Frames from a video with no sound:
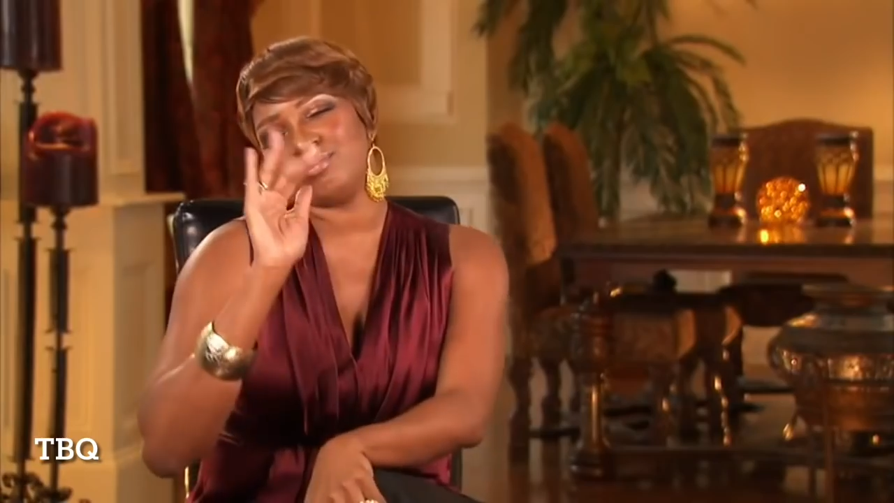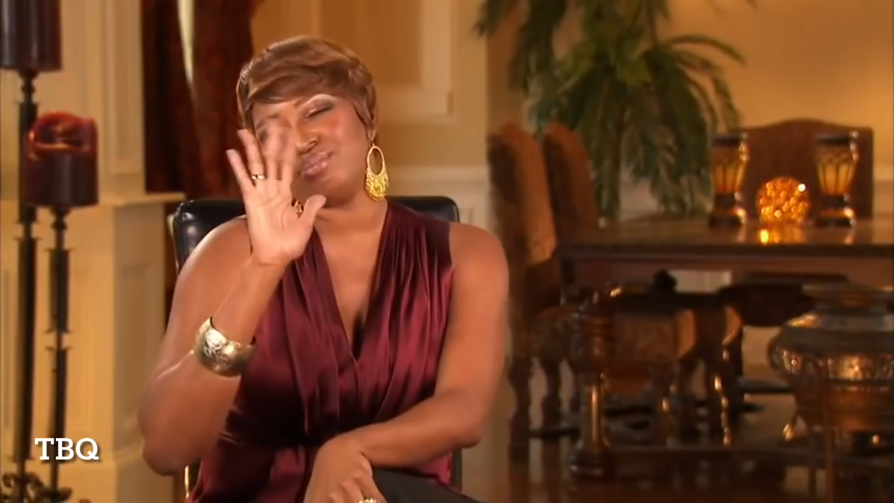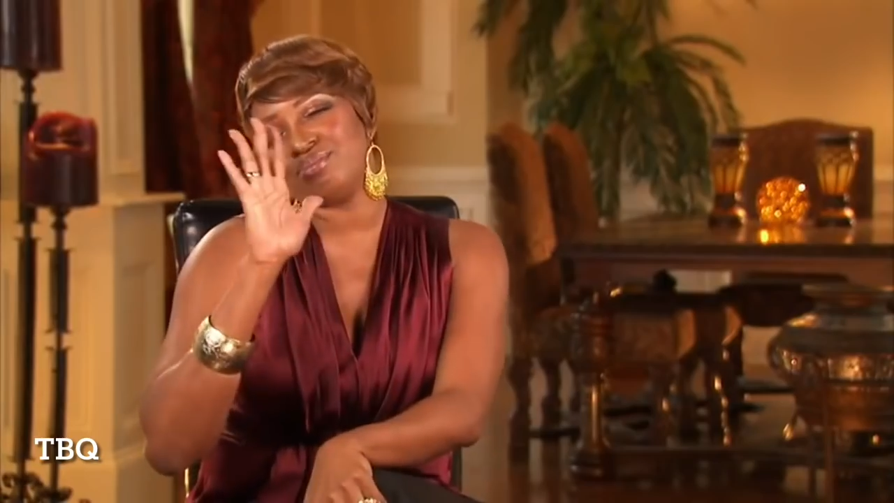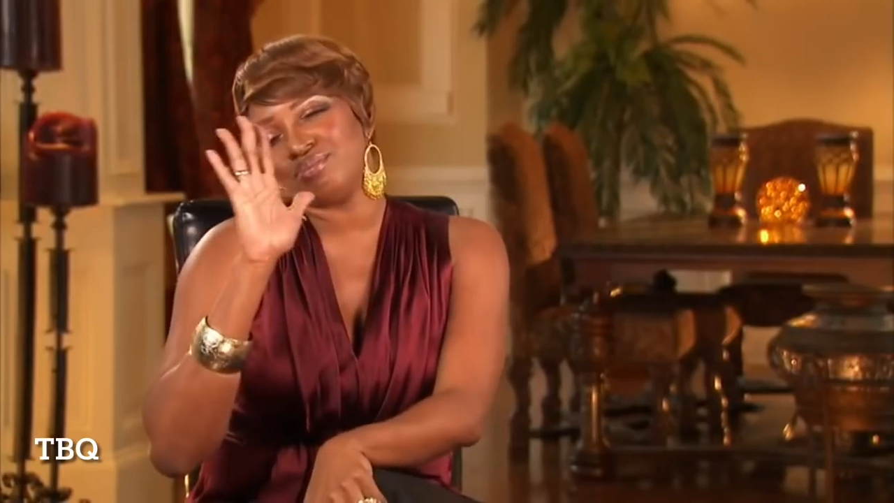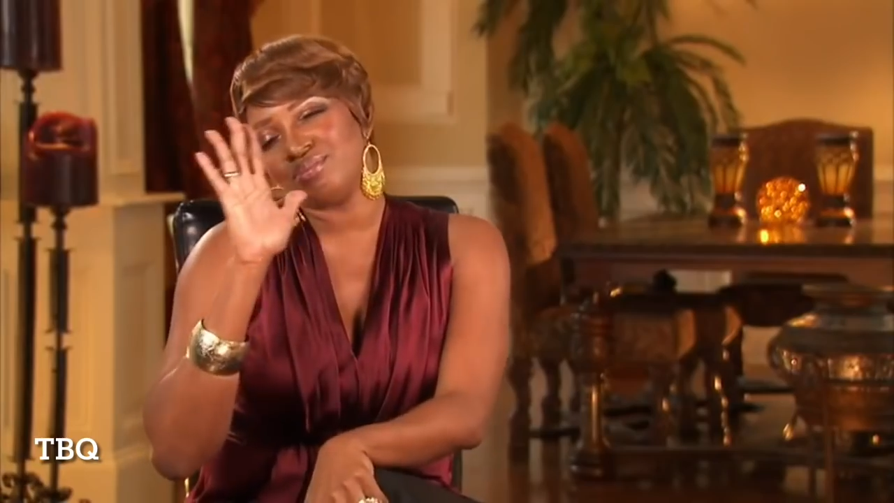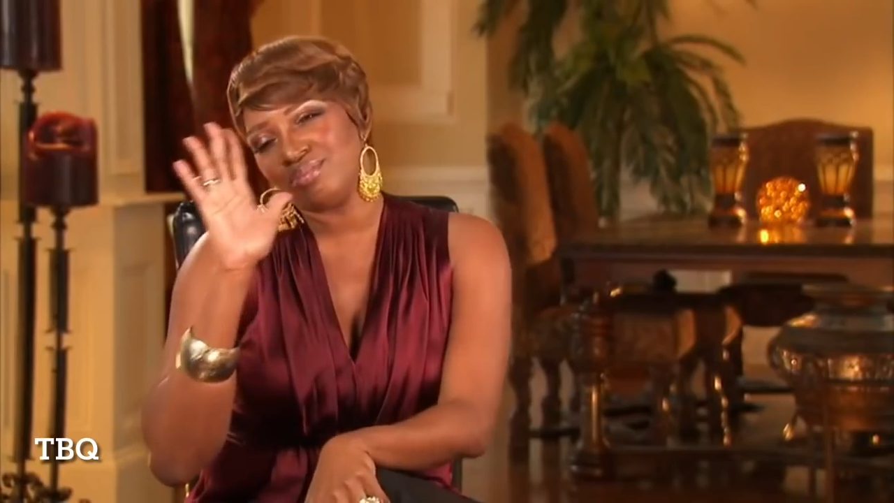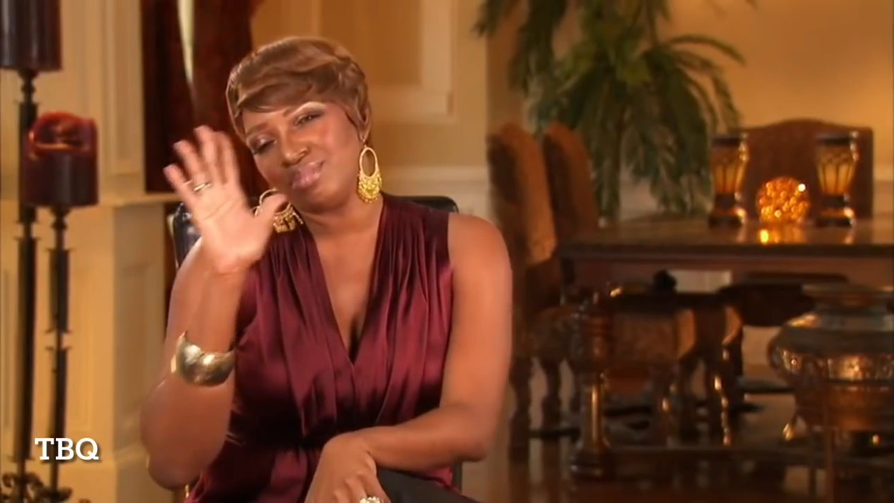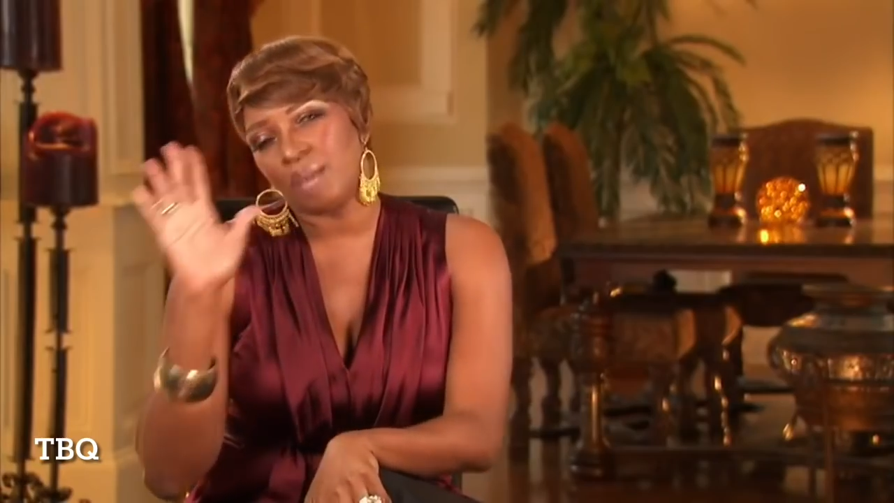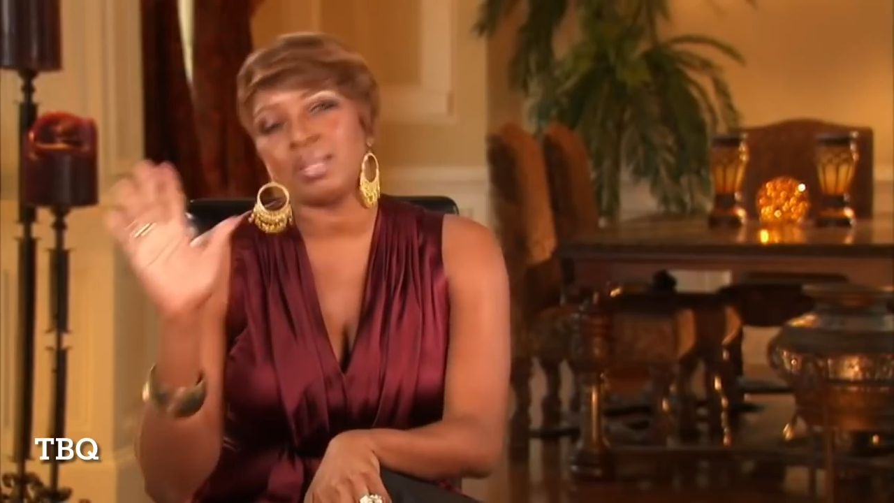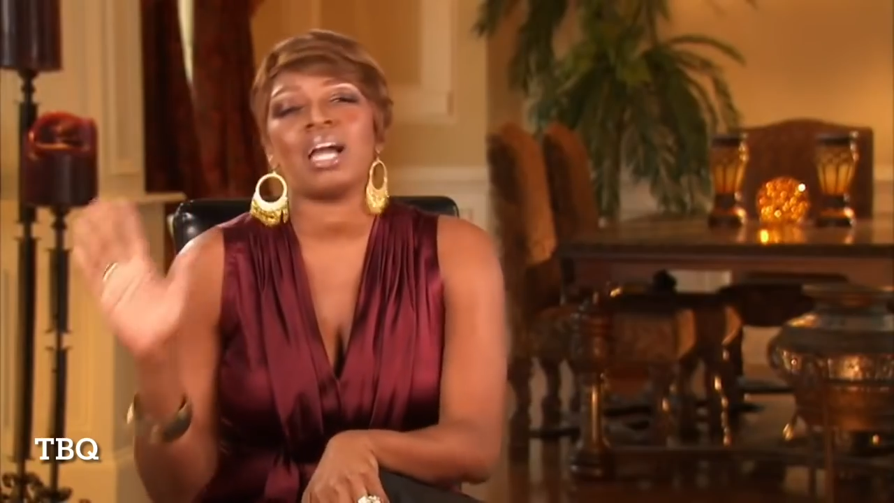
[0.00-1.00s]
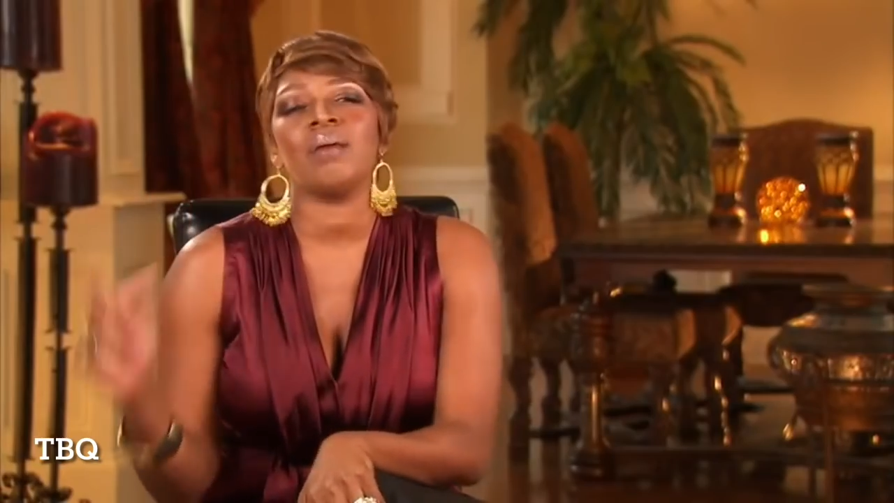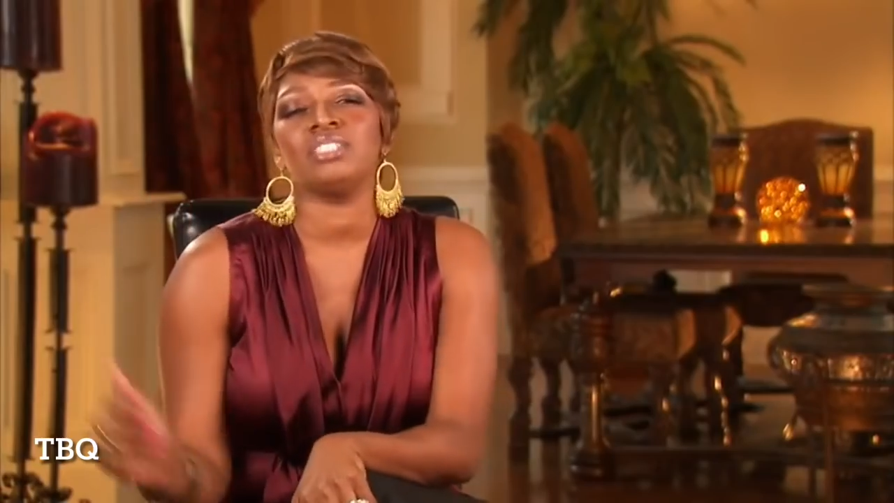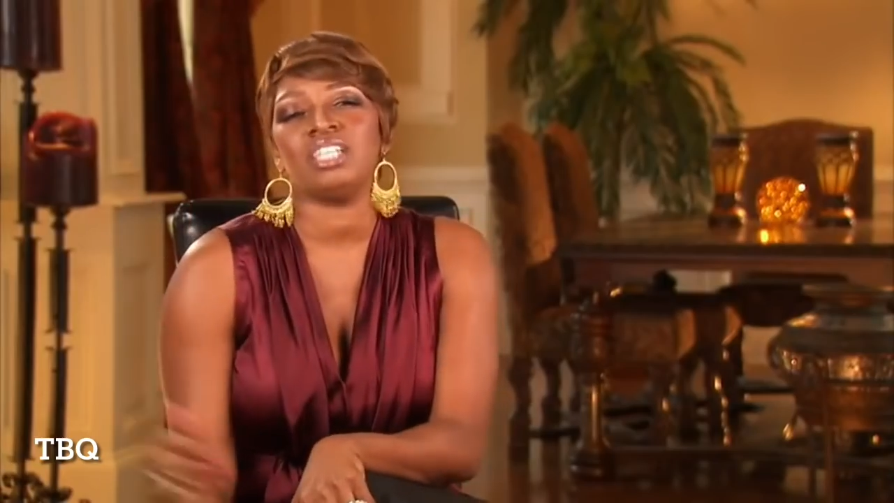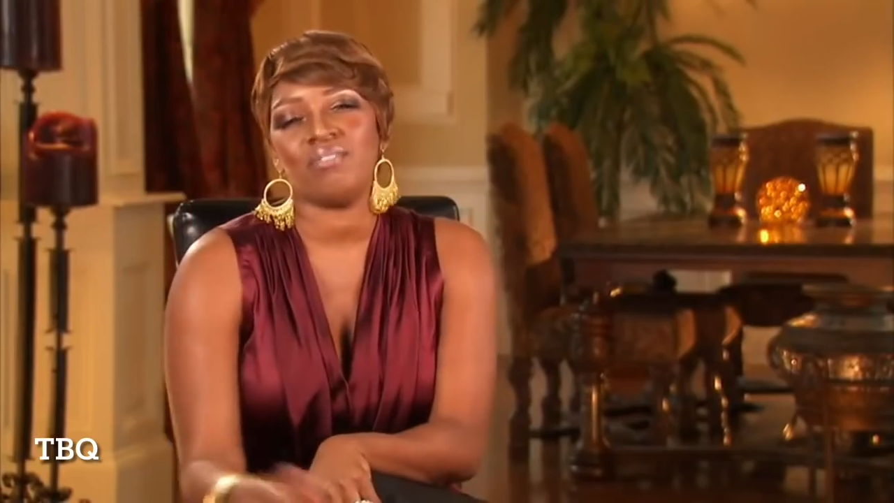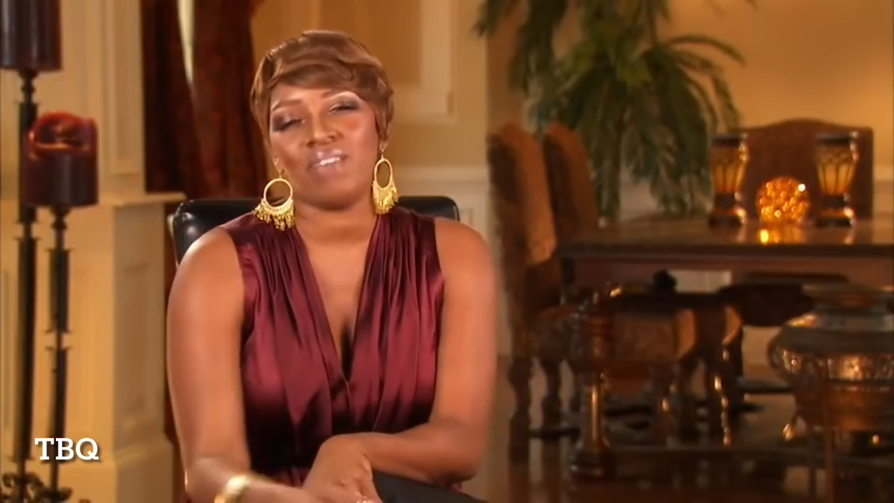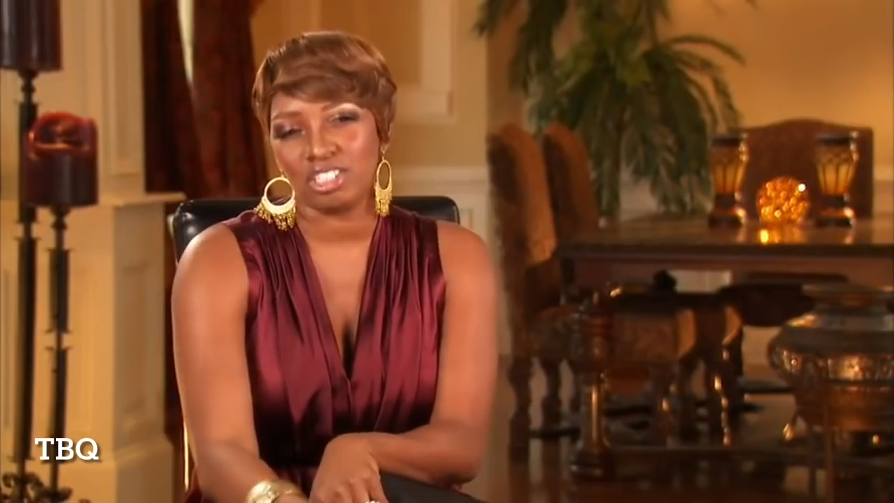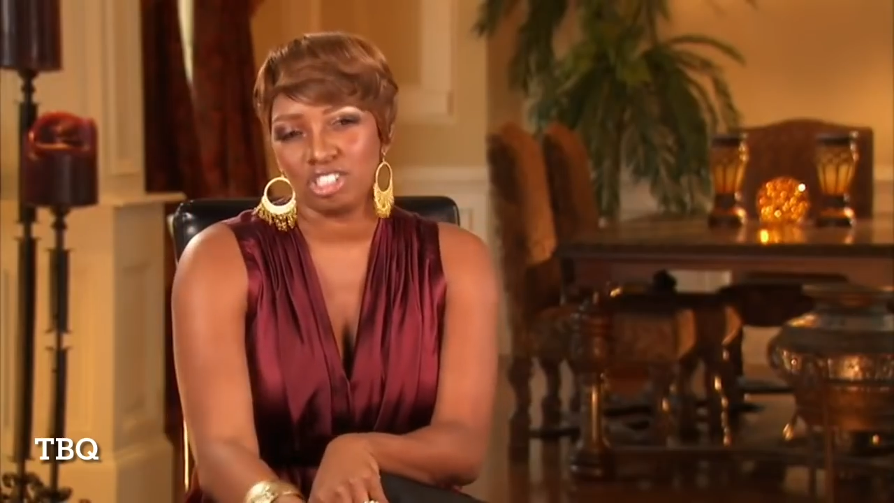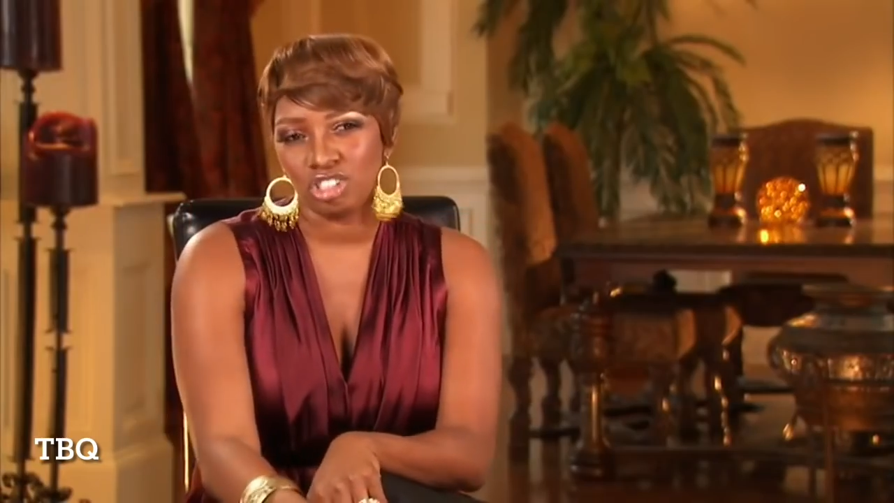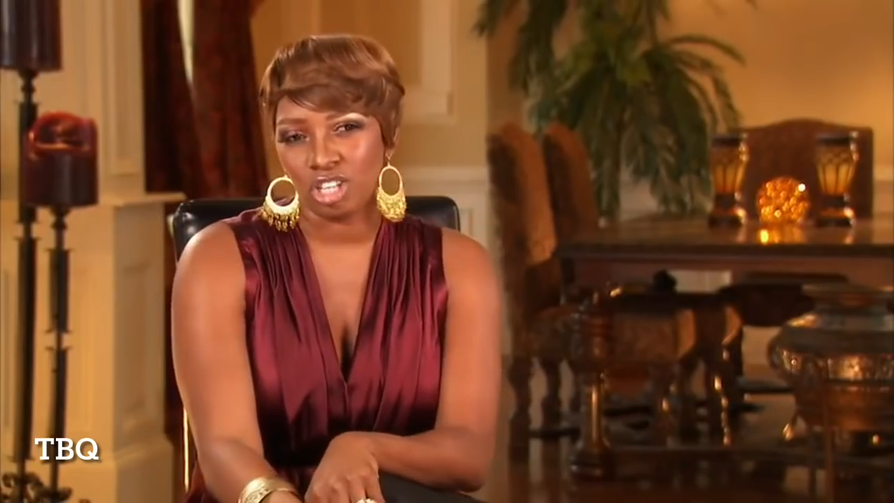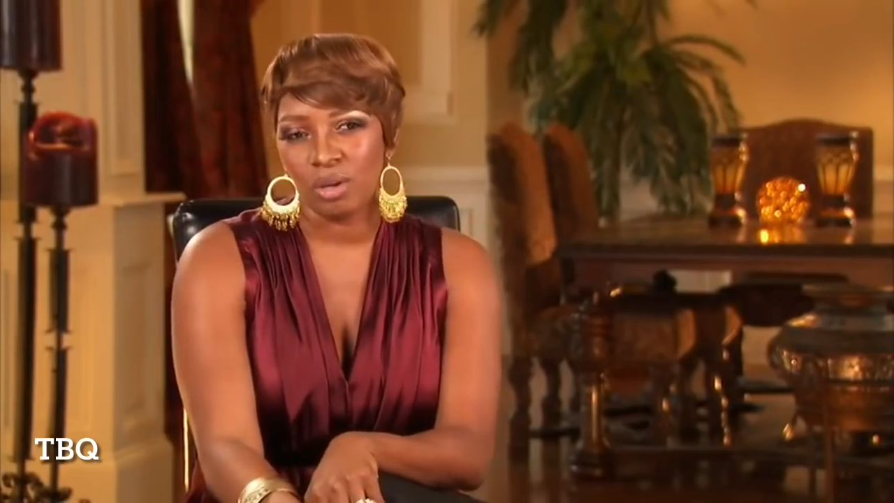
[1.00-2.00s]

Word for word: Mm, I'm not coming to your fashion show.